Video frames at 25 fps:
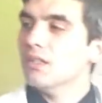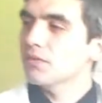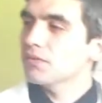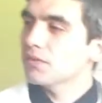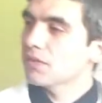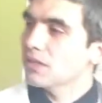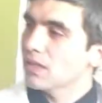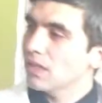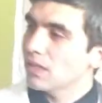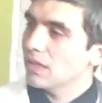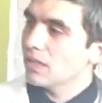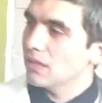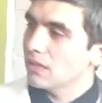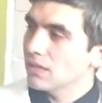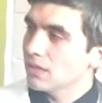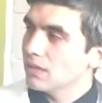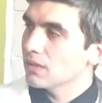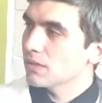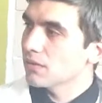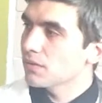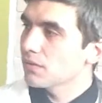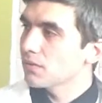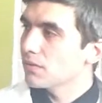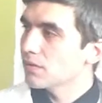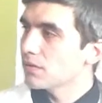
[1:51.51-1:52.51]
of sciatic
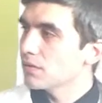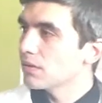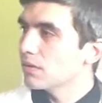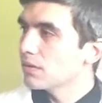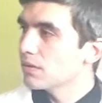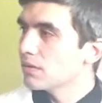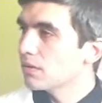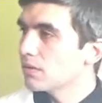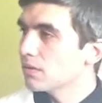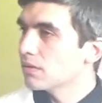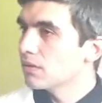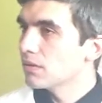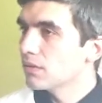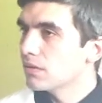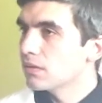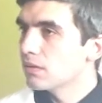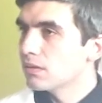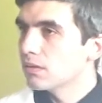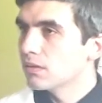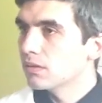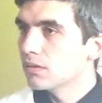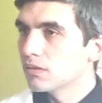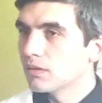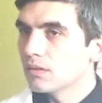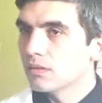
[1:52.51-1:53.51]
nerve.
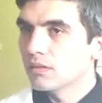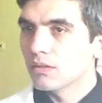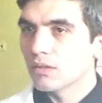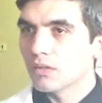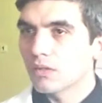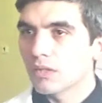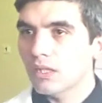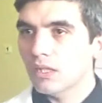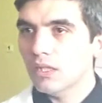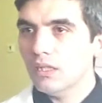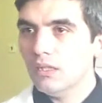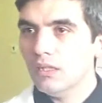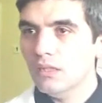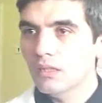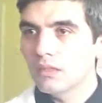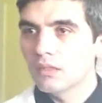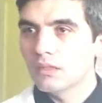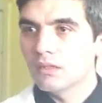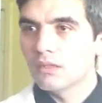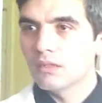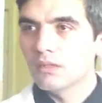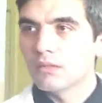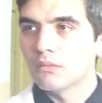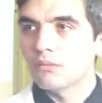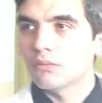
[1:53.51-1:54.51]
Okay?
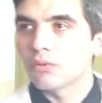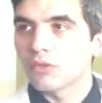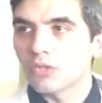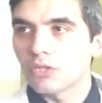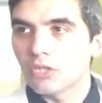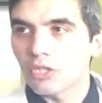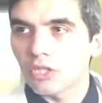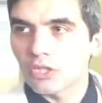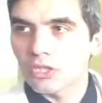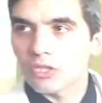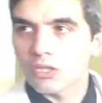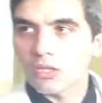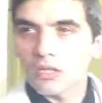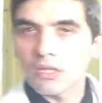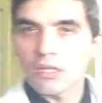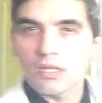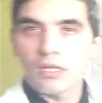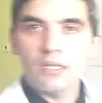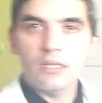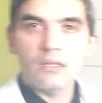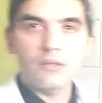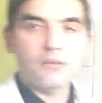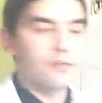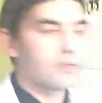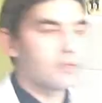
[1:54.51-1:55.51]
Projection line of